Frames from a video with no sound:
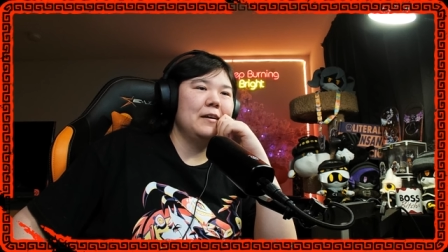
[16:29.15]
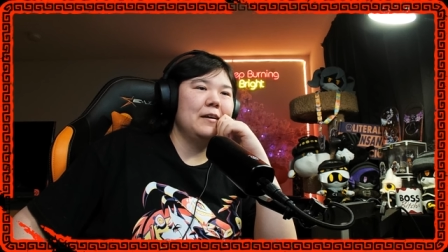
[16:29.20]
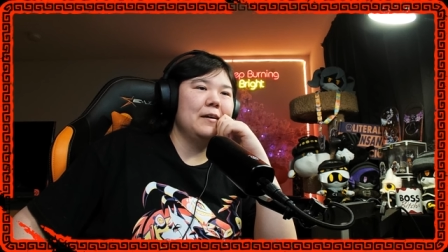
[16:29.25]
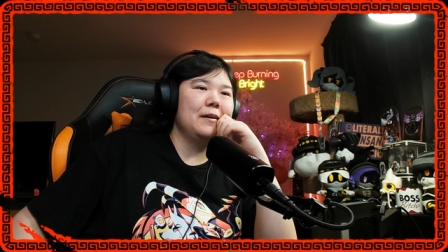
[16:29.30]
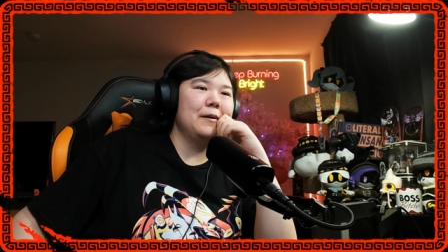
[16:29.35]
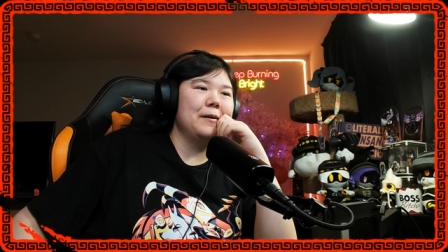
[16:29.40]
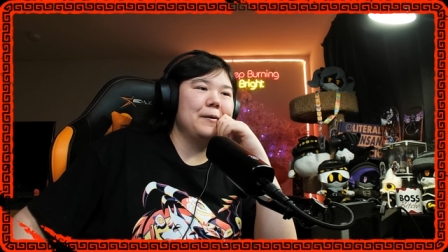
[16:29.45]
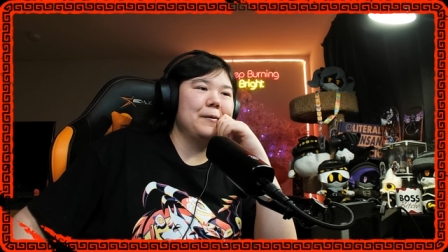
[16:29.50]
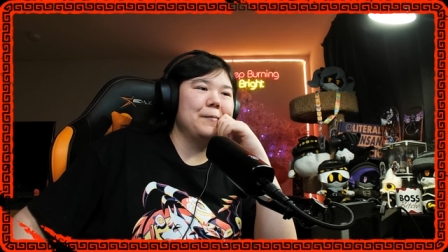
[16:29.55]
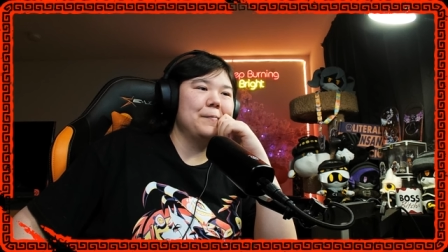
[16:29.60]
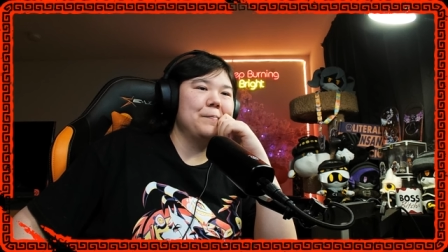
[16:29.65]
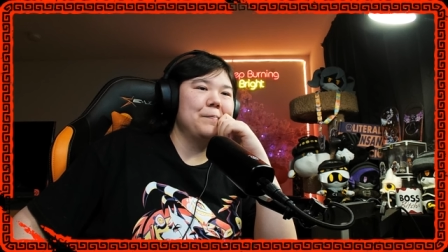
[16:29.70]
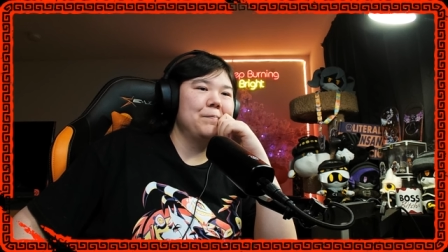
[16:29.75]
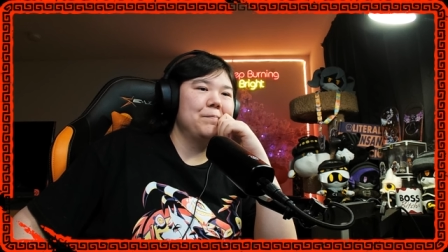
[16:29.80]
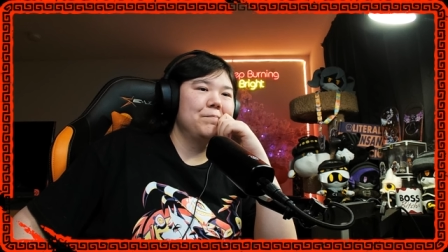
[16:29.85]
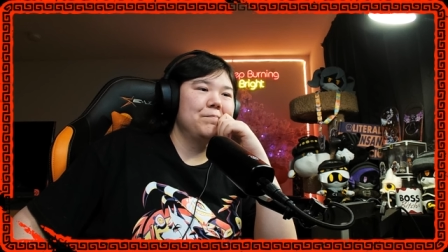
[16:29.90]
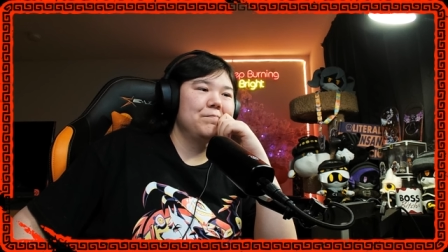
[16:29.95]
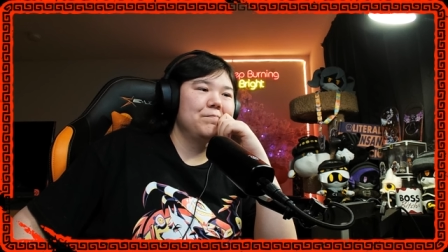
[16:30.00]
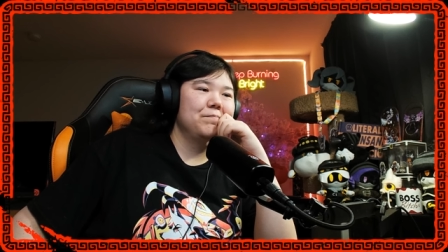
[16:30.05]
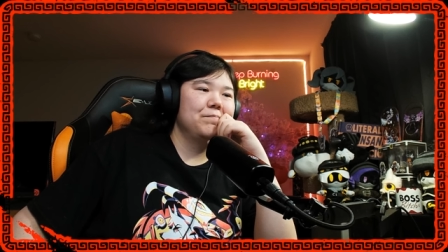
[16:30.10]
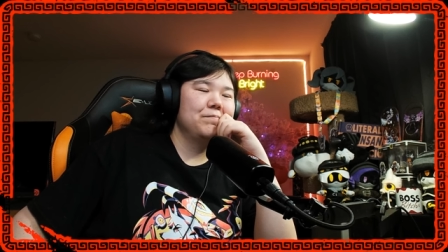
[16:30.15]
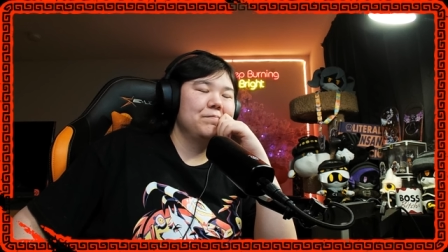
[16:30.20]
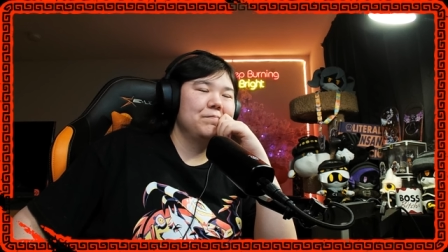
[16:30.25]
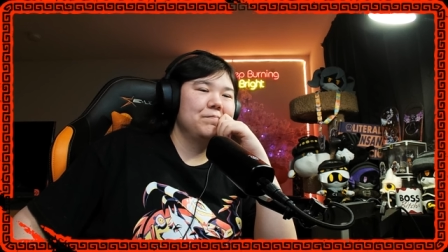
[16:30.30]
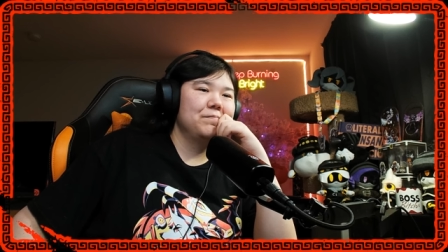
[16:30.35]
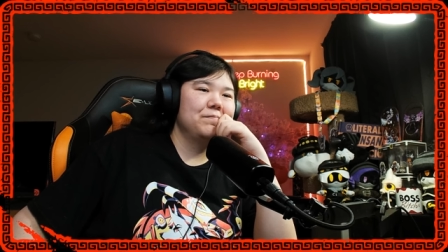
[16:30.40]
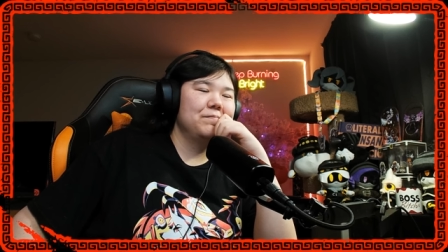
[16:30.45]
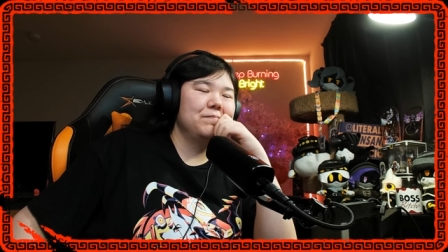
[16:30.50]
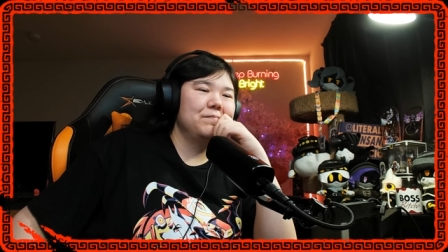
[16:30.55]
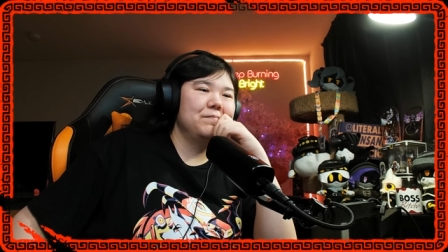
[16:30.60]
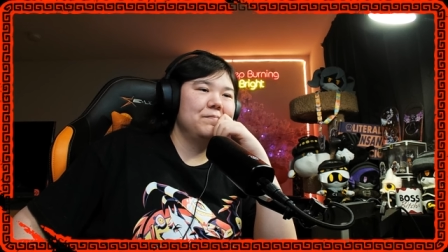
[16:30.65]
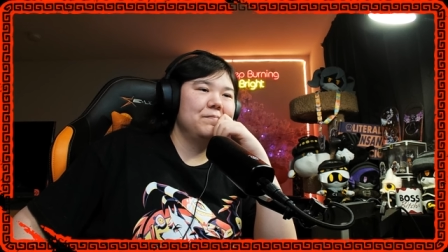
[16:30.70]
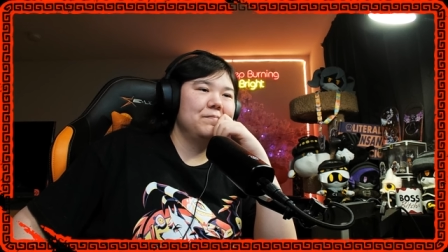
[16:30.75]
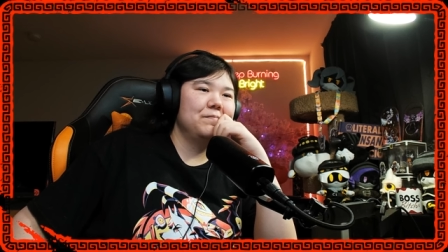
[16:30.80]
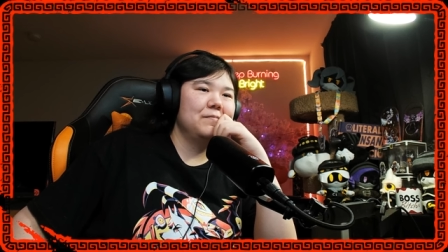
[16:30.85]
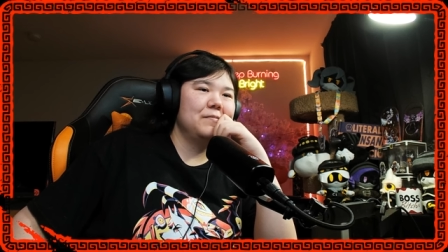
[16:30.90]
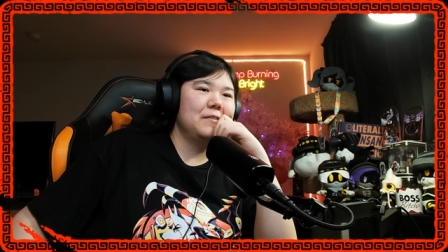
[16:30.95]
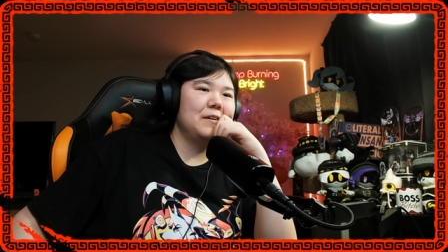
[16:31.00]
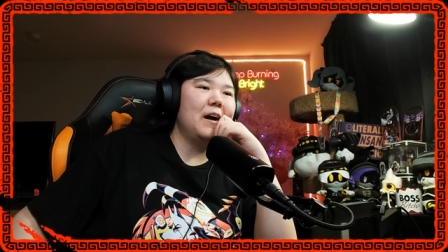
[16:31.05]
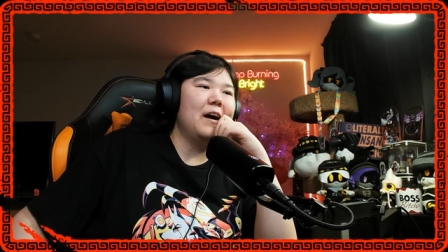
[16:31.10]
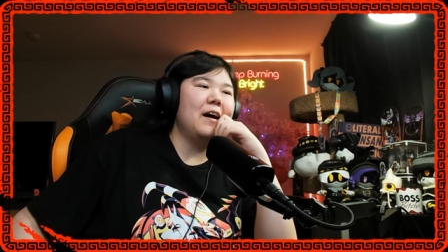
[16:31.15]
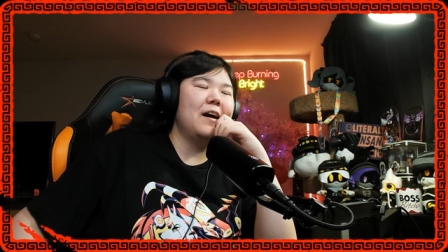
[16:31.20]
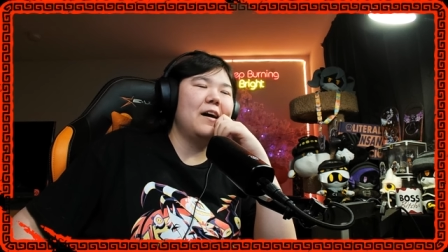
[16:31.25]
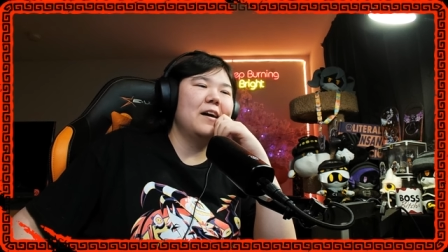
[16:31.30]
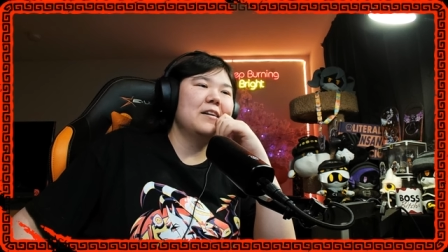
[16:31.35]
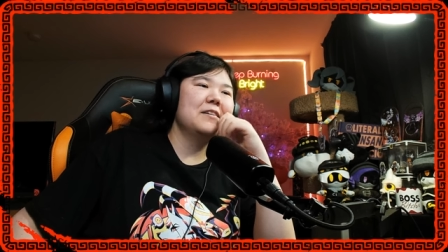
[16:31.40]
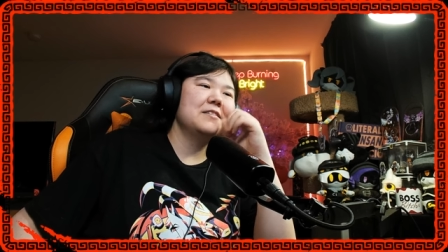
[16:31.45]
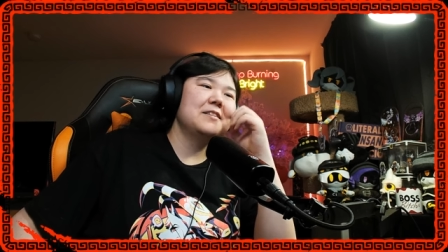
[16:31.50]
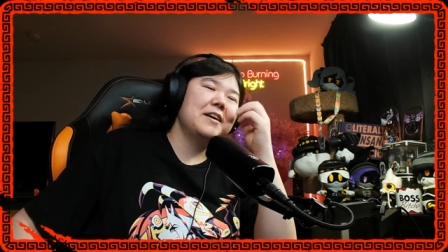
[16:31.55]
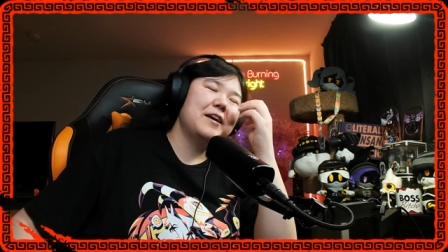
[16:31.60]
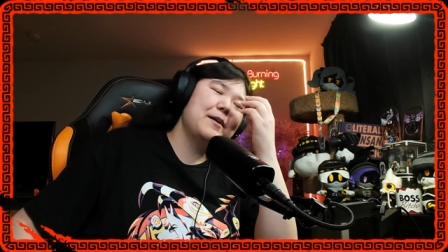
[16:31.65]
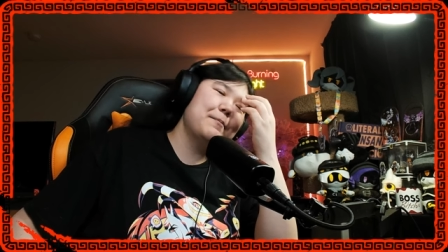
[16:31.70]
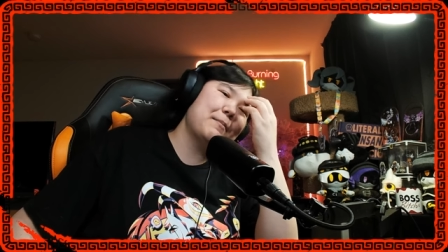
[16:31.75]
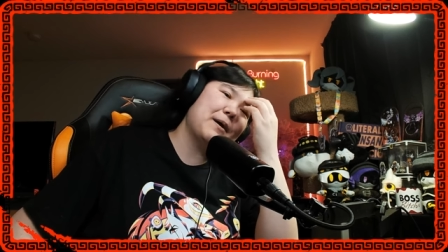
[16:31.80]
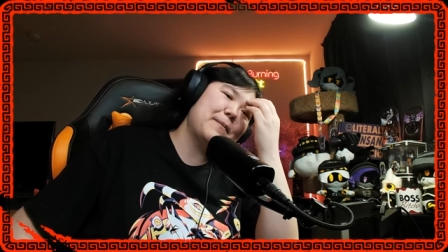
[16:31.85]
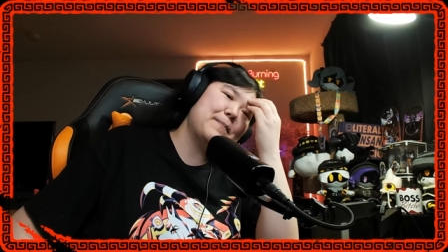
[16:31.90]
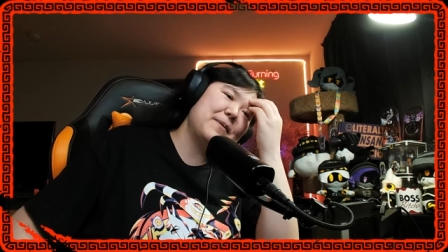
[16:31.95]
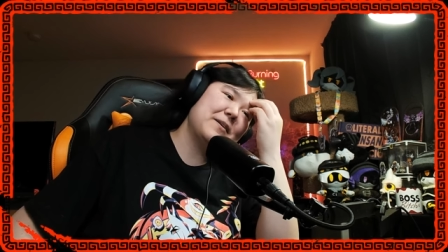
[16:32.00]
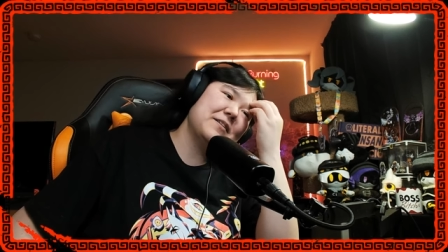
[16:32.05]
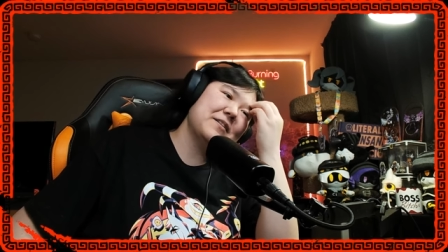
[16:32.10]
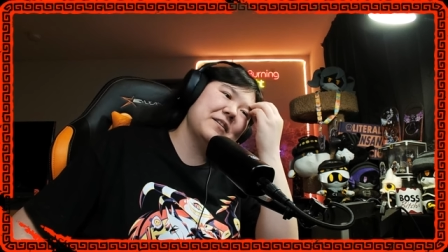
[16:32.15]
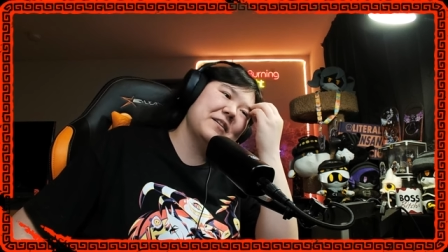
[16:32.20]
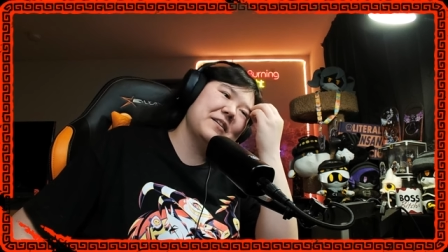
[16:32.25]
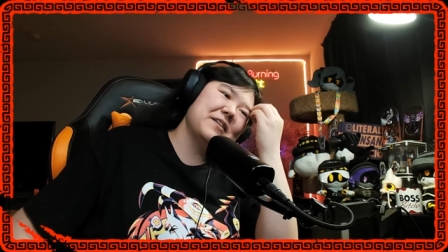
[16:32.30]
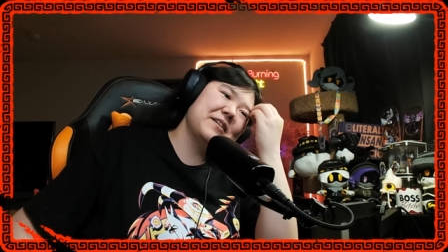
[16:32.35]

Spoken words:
God, honestly, it might be,